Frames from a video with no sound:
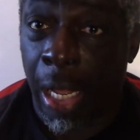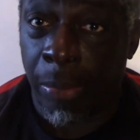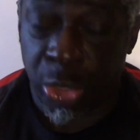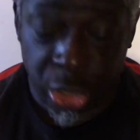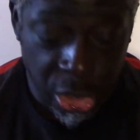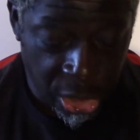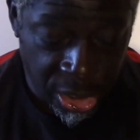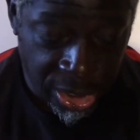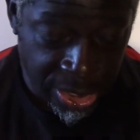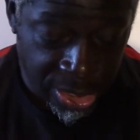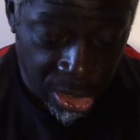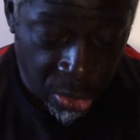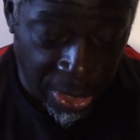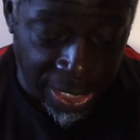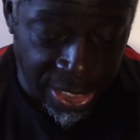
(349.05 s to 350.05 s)
Just to
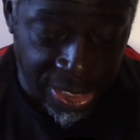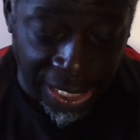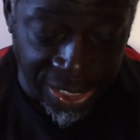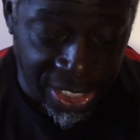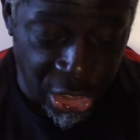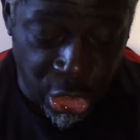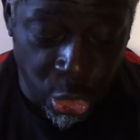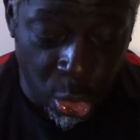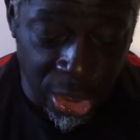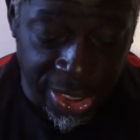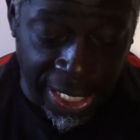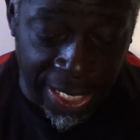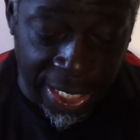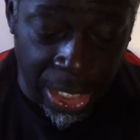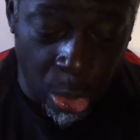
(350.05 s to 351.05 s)
look at his stats, he scored
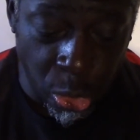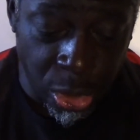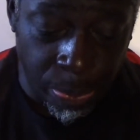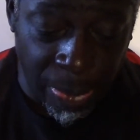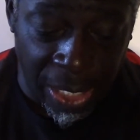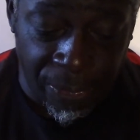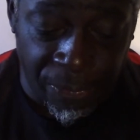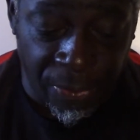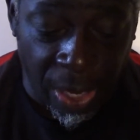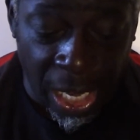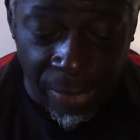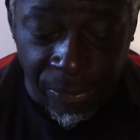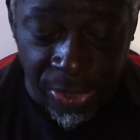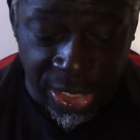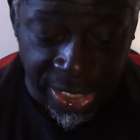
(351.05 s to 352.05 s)
10 goals and made
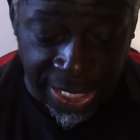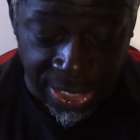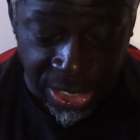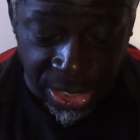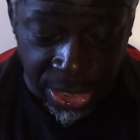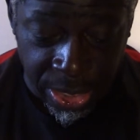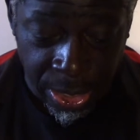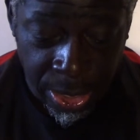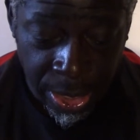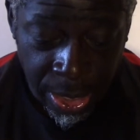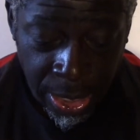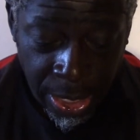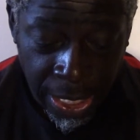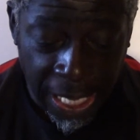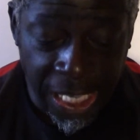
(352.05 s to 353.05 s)
5 assists
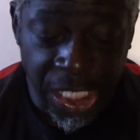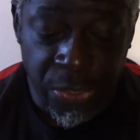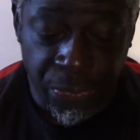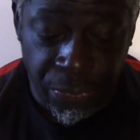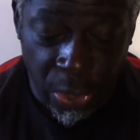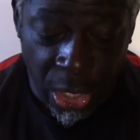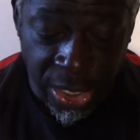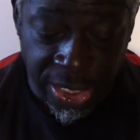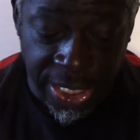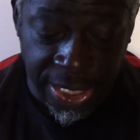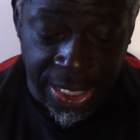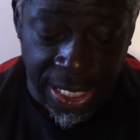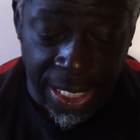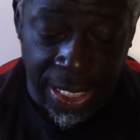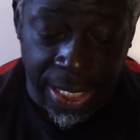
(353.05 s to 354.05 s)
in his first
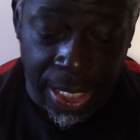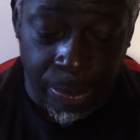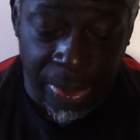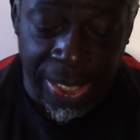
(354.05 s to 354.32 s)
season at the club, and